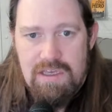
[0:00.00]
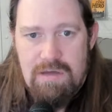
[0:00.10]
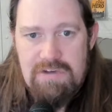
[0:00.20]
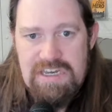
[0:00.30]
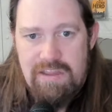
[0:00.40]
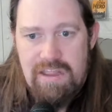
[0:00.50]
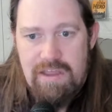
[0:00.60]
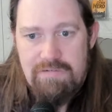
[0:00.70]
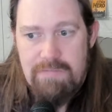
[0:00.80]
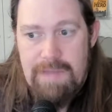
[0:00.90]
Coming down
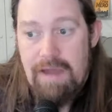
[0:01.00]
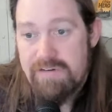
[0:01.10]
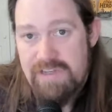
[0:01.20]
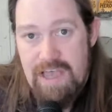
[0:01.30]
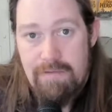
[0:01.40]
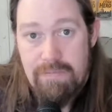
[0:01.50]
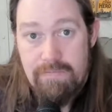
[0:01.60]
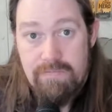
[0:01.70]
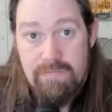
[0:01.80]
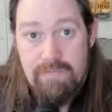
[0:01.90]
the mountaintop
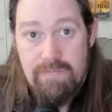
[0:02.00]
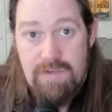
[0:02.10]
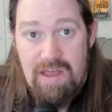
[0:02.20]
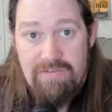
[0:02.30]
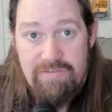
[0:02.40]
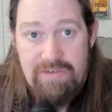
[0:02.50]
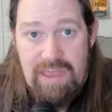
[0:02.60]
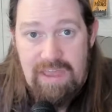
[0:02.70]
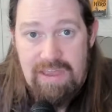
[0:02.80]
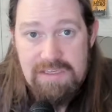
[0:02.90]
off of
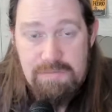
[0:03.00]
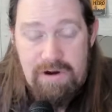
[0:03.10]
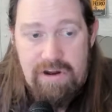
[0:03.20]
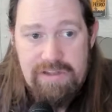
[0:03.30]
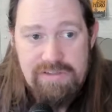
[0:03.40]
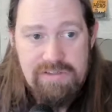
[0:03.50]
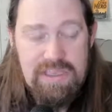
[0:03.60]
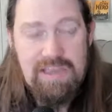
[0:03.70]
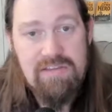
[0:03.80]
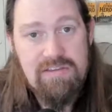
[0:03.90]
a experience
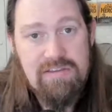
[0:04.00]
like